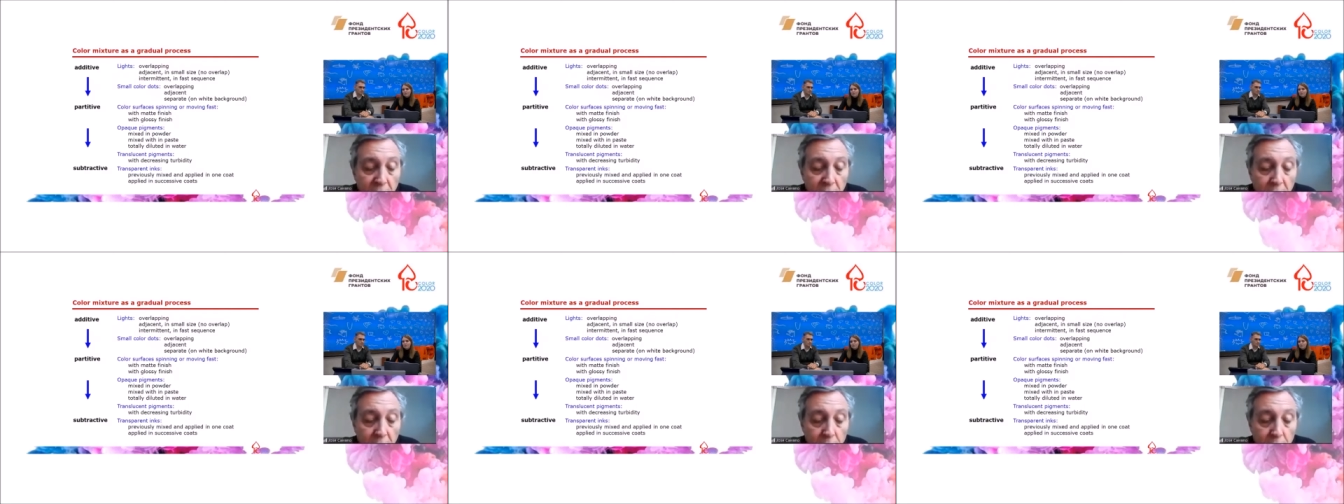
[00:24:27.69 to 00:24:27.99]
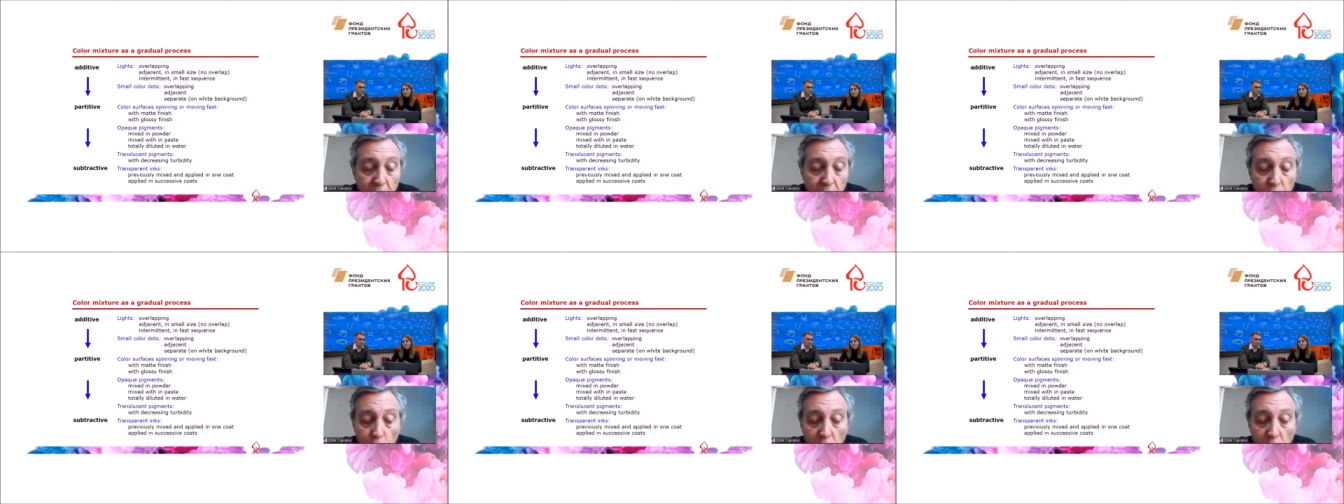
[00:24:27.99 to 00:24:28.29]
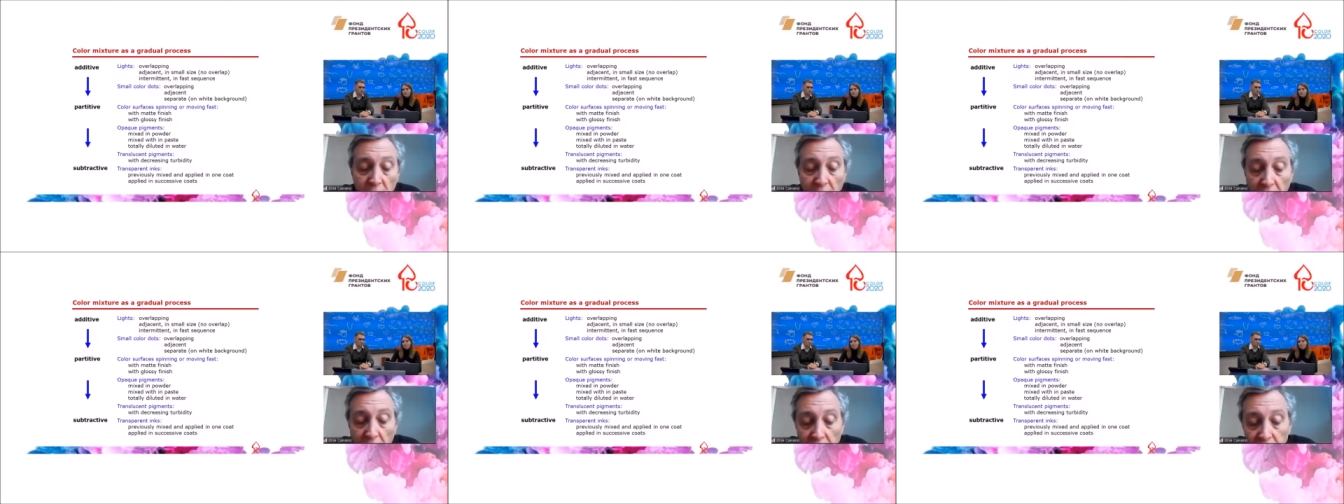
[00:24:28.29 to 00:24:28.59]
between
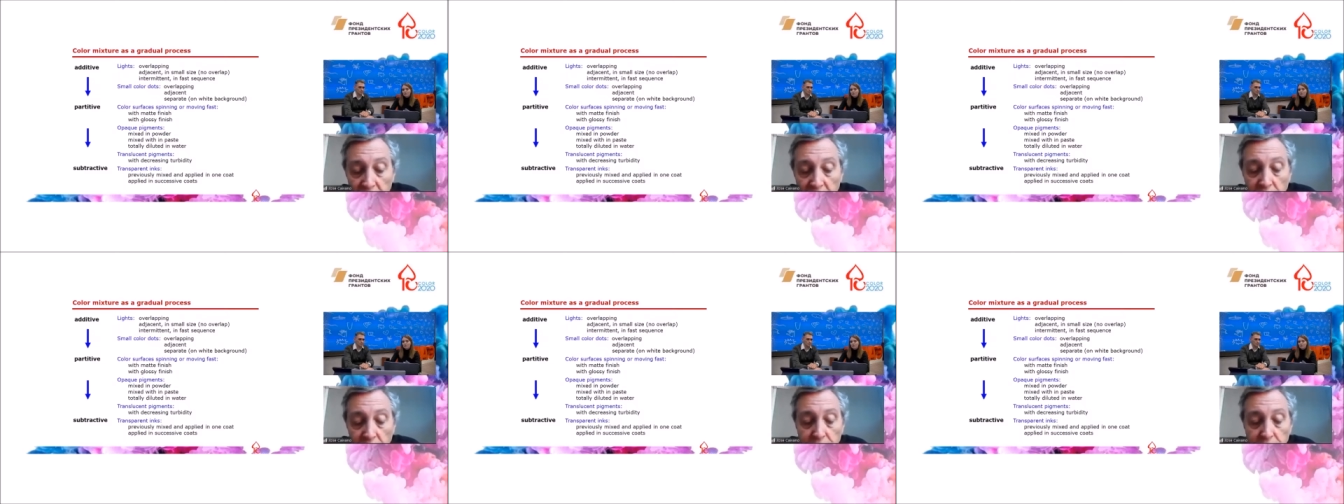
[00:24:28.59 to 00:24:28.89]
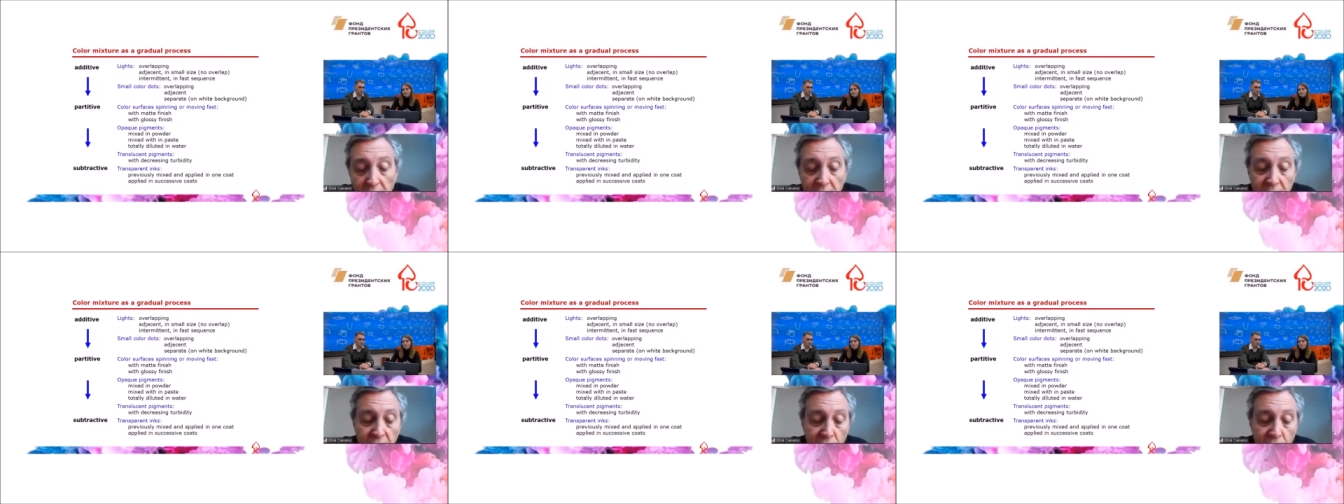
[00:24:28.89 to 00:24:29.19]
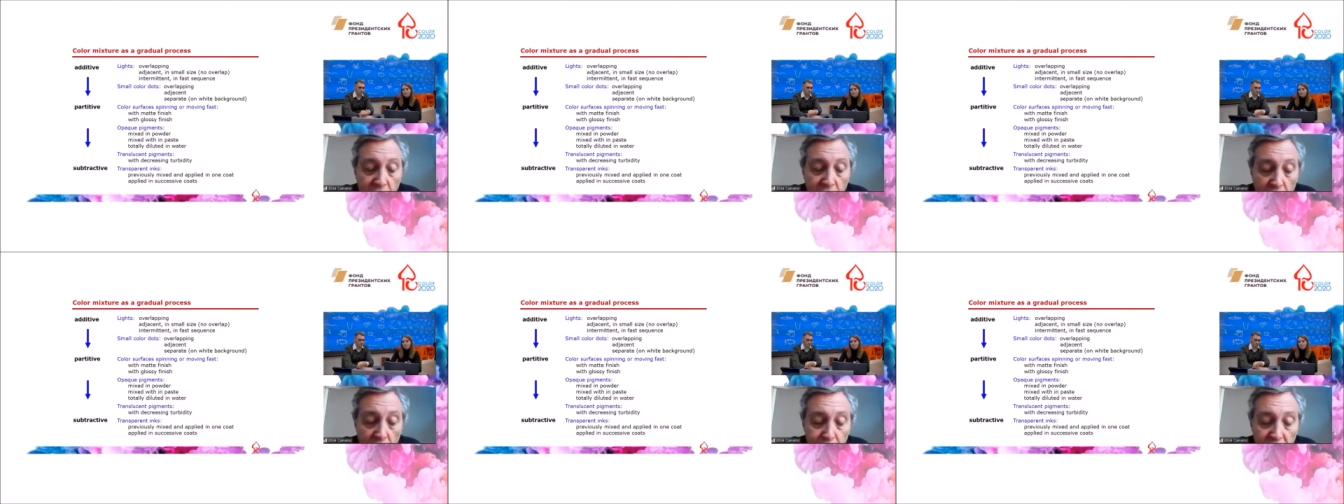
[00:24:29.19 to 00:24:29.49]
additive and
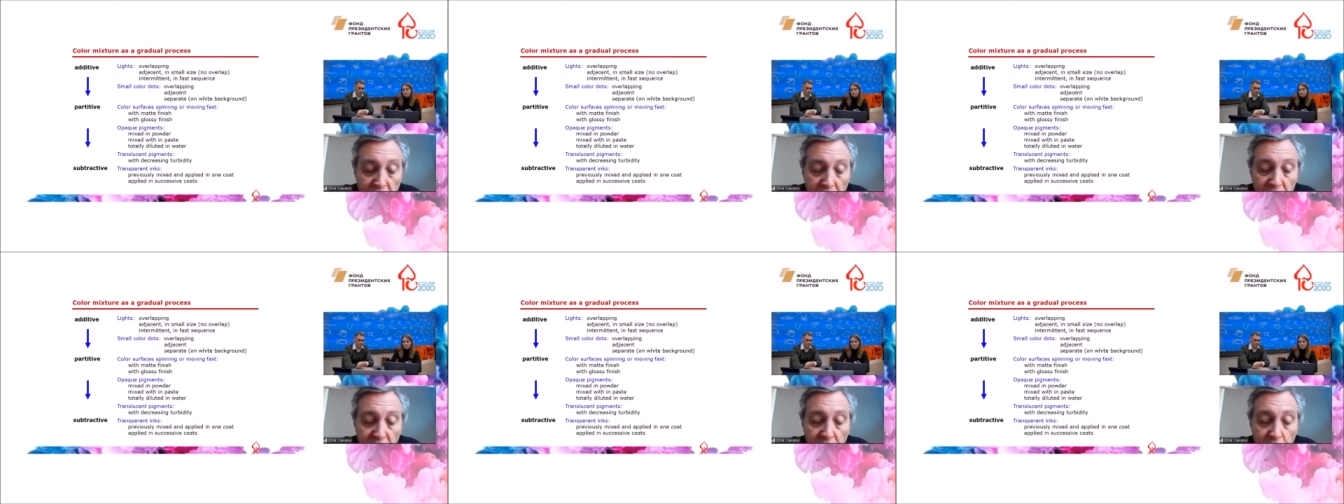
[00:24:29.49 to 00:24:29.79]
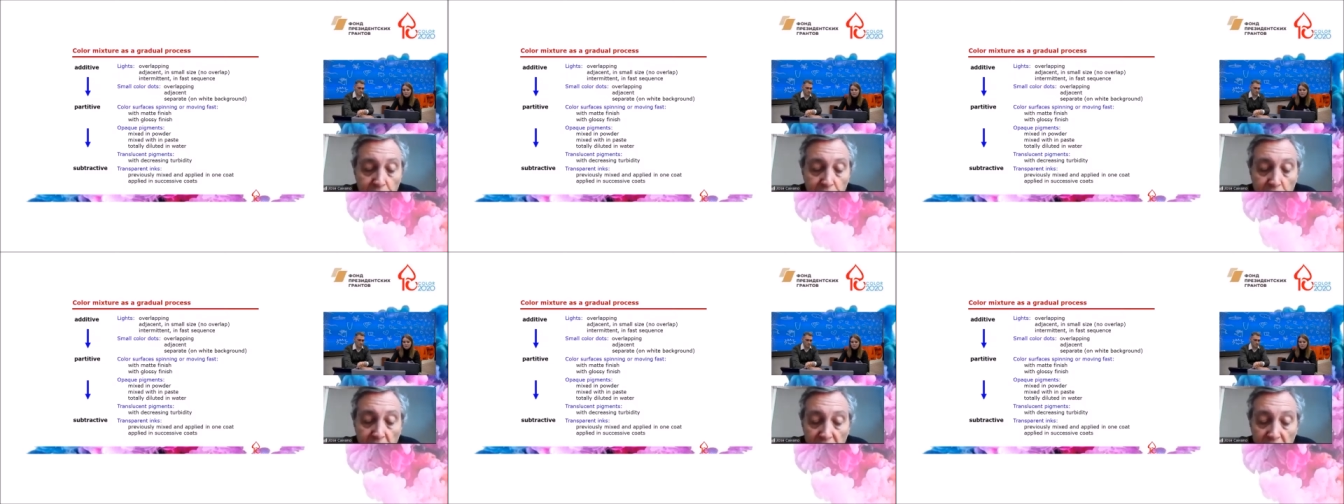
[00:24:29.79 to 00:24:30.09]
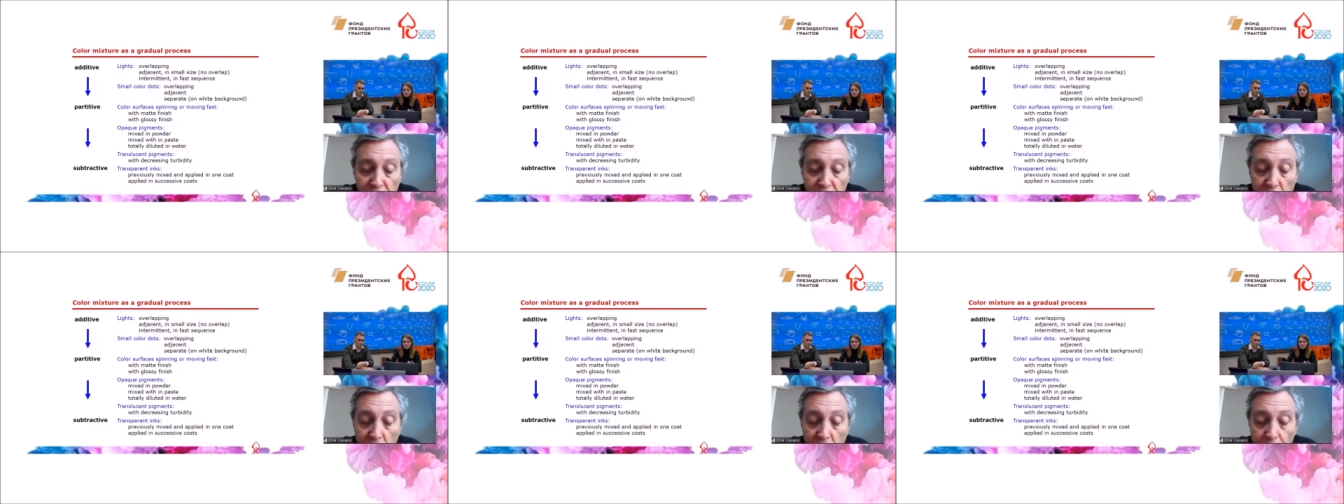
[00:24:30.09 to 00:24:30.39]
subtractive
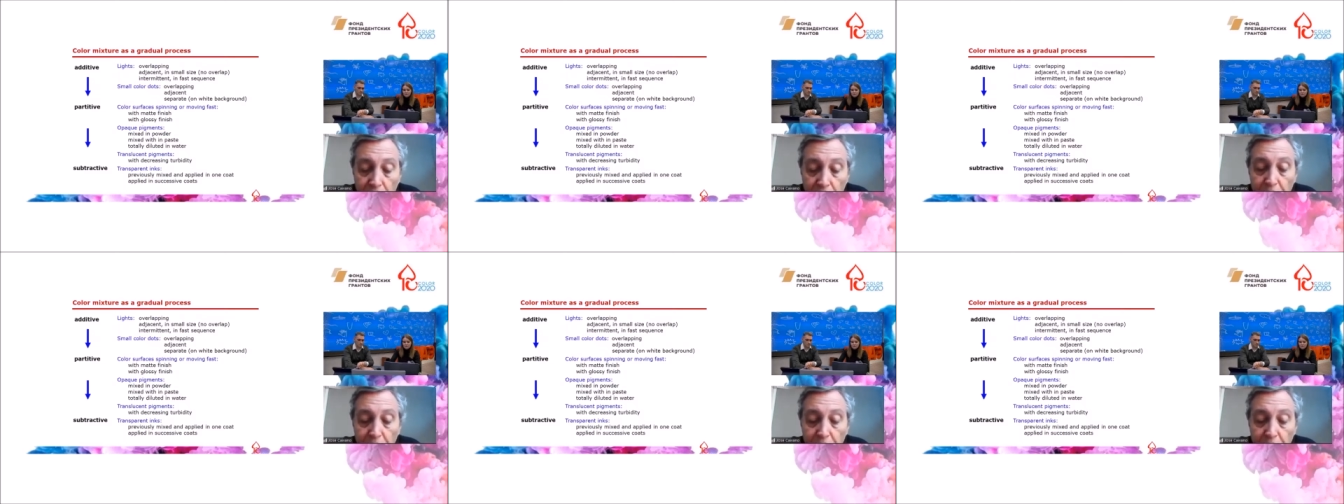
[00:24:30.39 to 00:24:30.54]
mixture